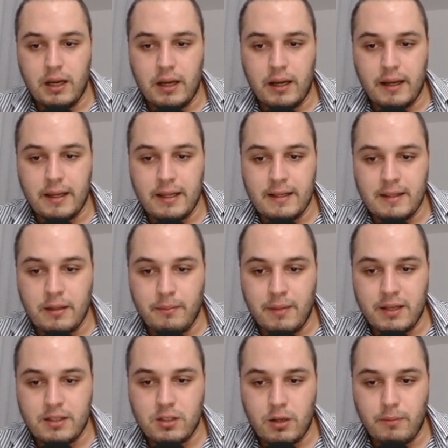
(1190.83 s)
In the
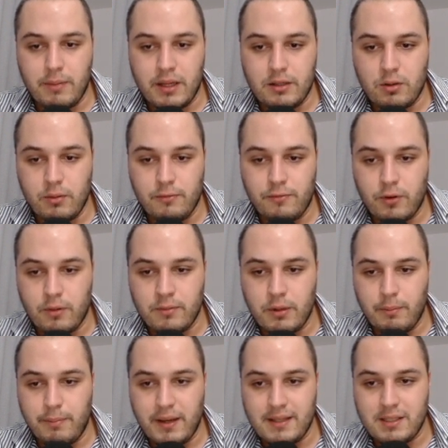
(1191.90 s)
master bedroom, from the
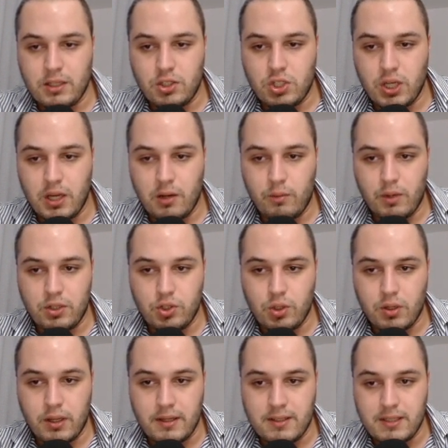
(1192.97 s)
passage here, what you
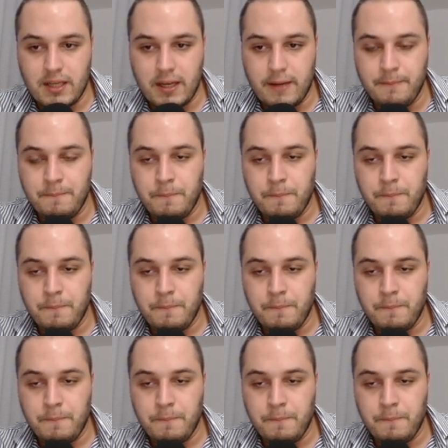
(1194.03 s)
can see,